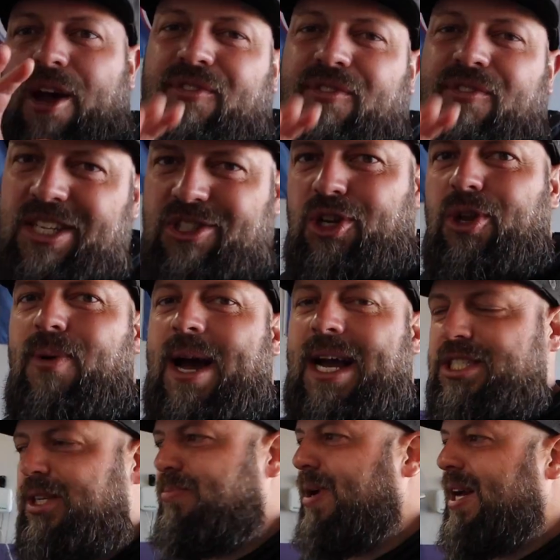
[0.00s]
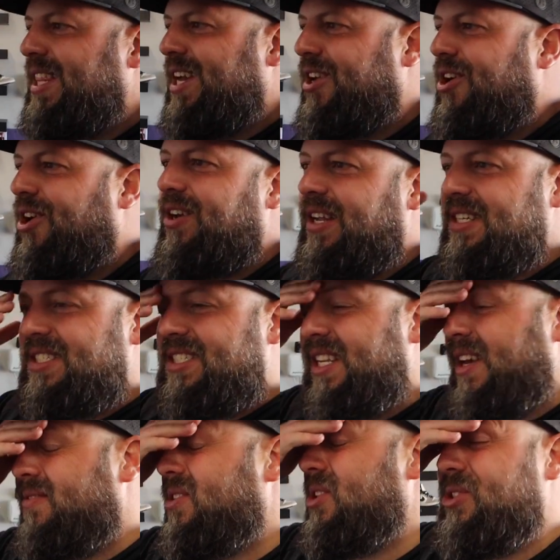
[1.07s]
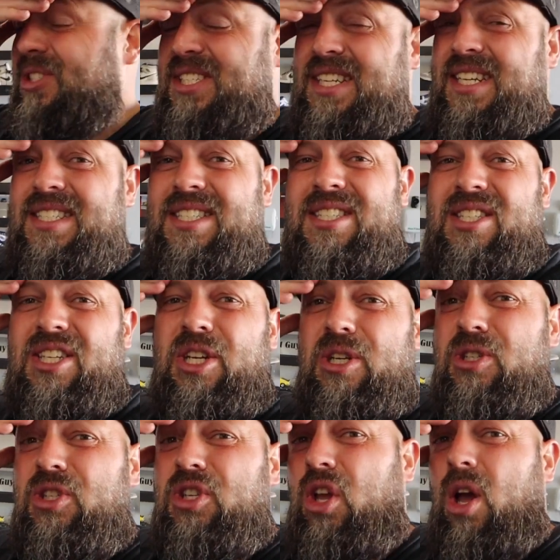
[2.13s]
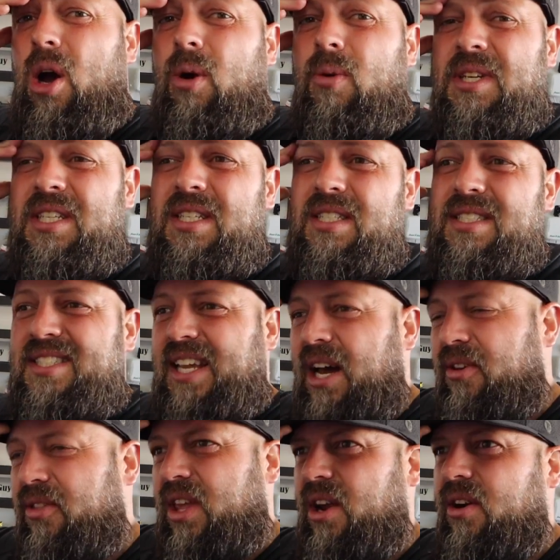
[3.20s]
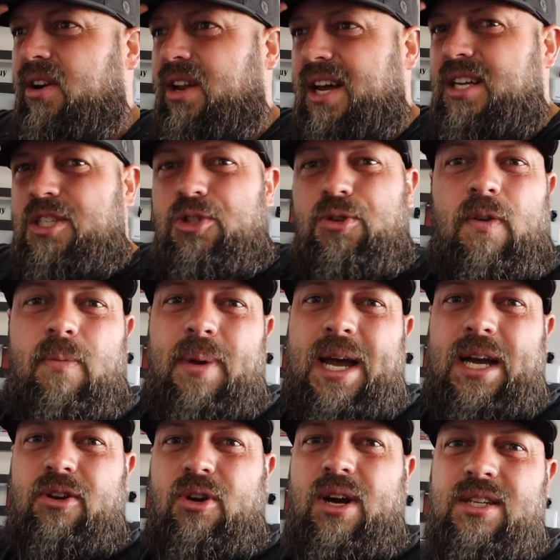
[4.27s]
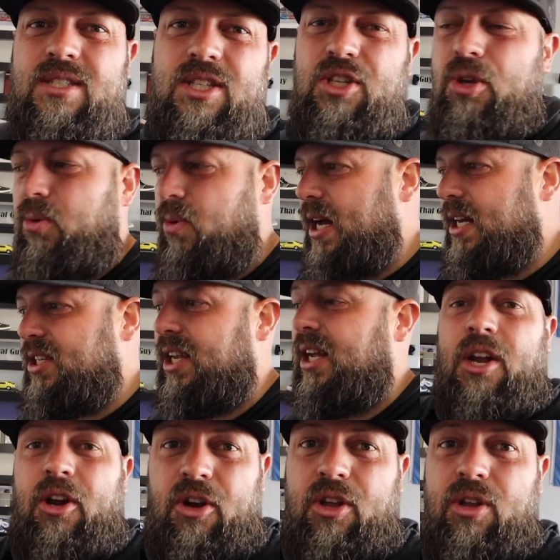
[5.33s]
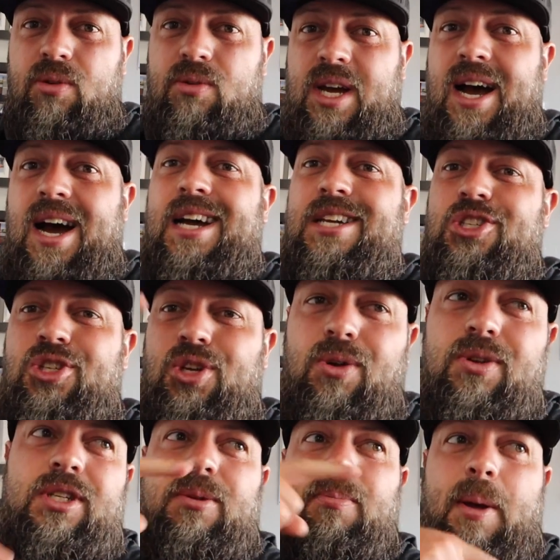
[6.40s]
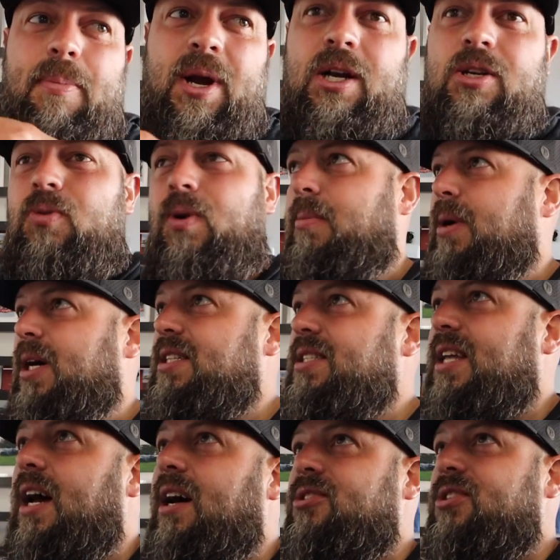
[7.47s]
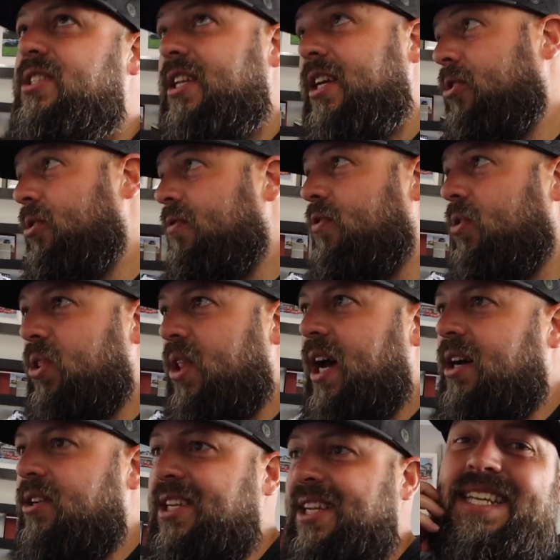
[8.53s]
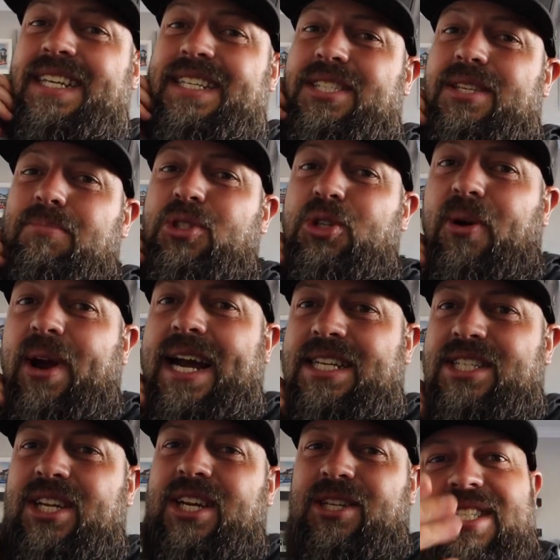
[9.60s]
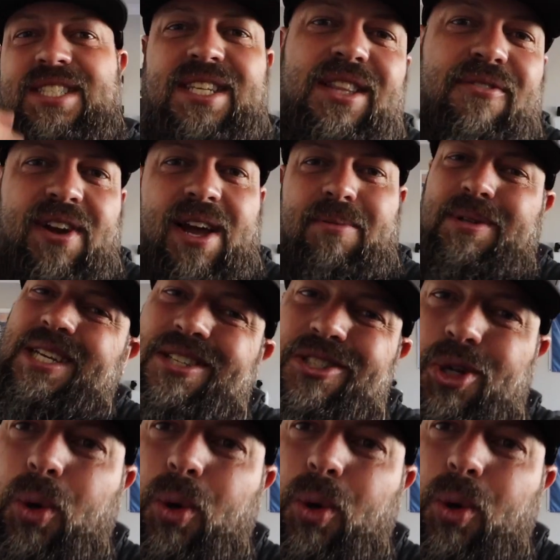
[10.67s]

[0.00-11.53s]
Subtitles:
if you guys are new, I actually bought that car like 7 or 6 years ago in South Carolina, drove back across the US, here to Utah. I sold it to my parents when I bought this house because I couldn't afford the house. Needed some scratch. It's in the family, it's